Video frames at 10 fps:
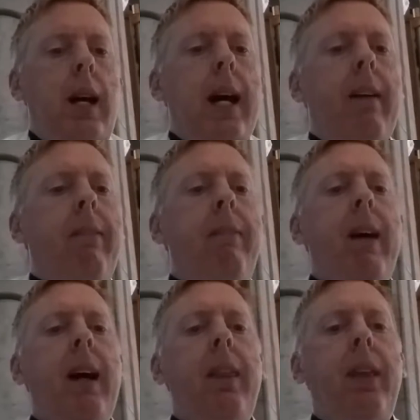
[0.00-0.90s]
Our
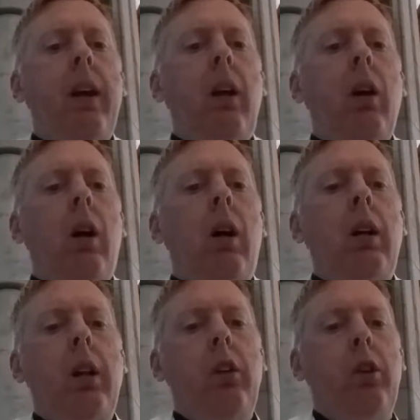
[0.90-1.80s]
faith in
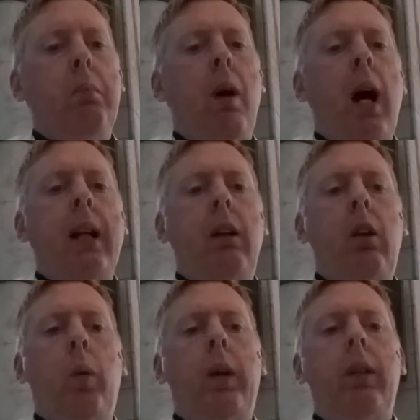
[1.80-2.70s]
God is reminded
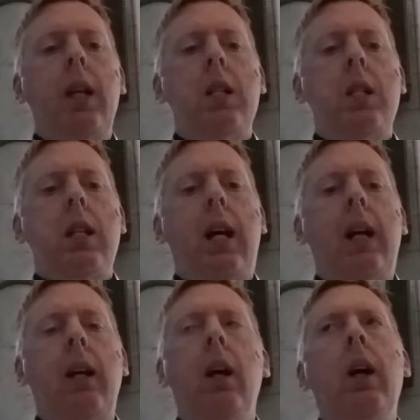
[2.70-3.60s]
to us each
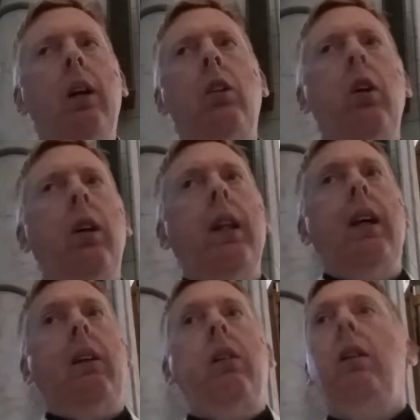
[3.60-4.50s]
day to
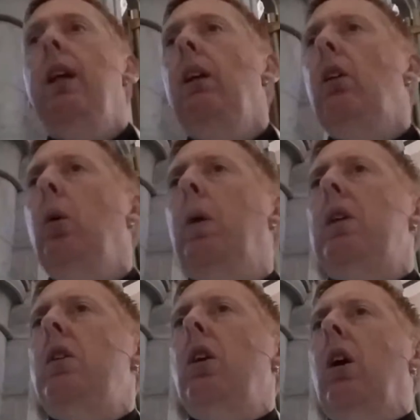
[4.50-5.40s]
the extent to
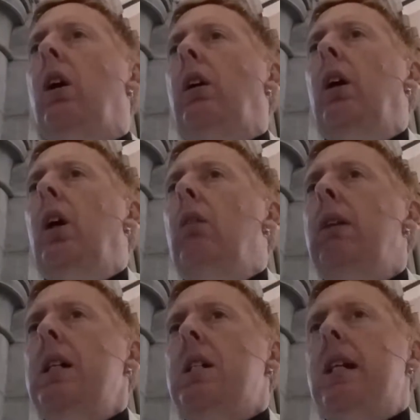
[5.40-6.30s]
which God
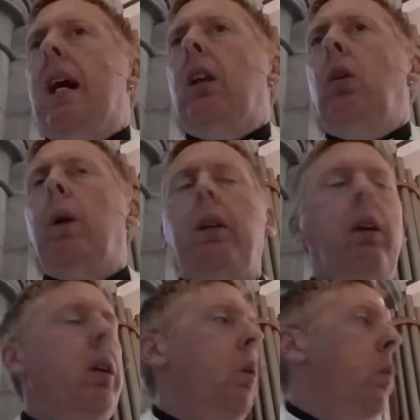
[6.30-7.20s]
reached out to us
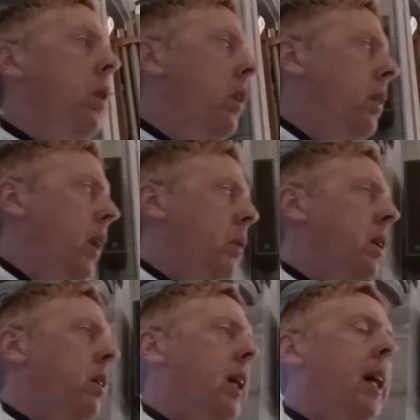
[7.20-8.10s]
in the words that
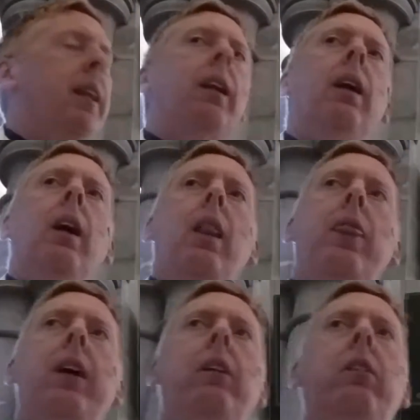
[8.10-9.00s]
we say
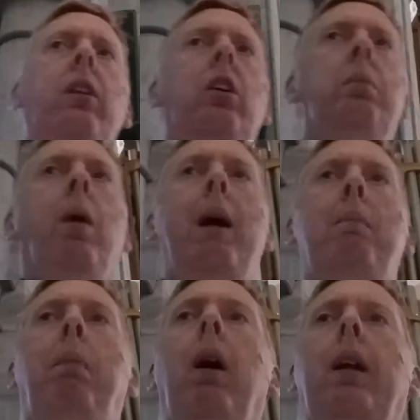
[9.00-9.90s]
that this is my
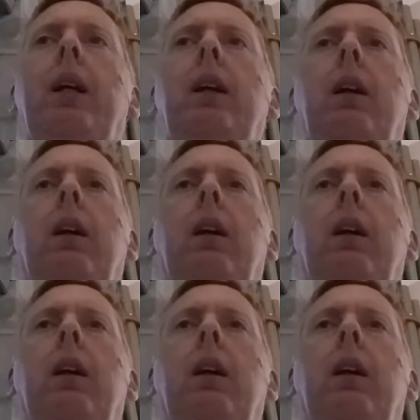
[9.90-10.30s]
body